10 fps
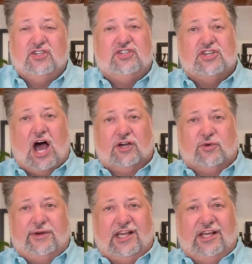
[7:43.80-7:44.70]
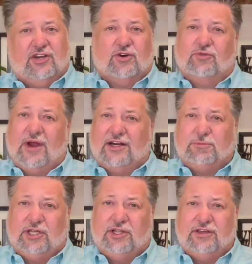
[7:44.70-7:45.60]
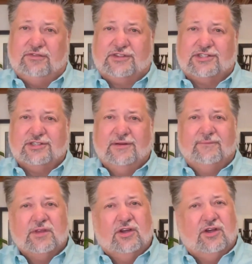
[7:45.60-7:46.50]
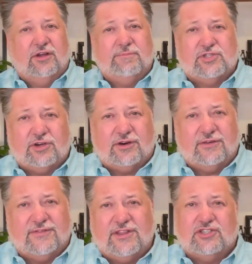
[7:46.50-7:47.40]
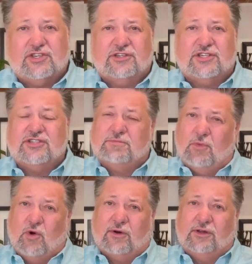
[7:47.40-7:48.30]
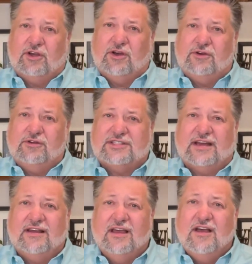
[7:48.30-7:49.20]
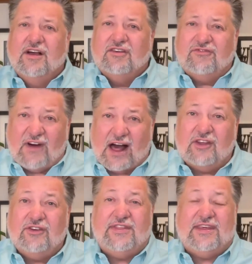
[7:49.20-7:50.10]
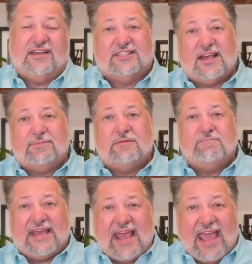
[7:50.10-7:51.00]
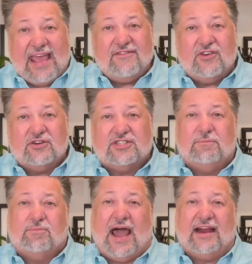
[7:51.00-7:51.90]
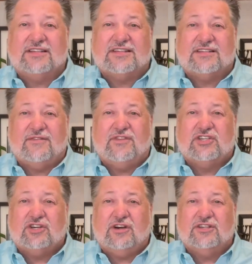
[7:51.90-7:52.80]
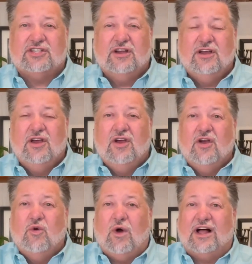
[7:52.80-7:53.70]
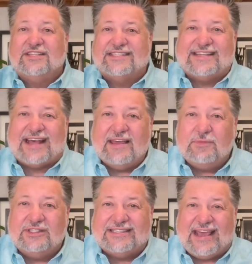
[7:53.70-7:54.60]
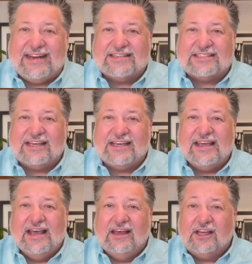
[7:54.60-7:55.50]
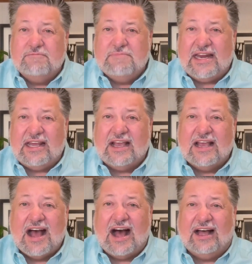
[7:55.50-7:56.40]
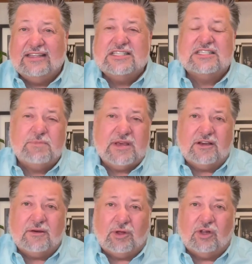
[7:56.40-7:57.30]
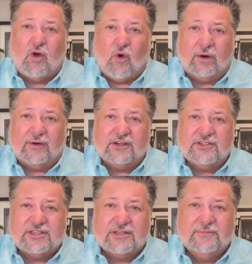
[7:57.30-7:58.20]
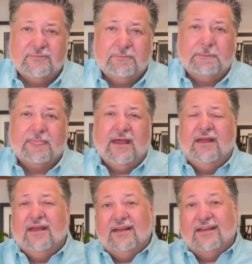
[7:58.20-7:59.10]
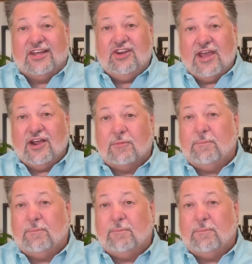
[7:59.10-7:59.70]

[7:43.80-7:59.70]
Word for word: doctrinally correct beliefs, observed the church's moral codes, and followed the accepted behaviors and practices of the church while simultaneously committing unspeakable horrors. Can you hear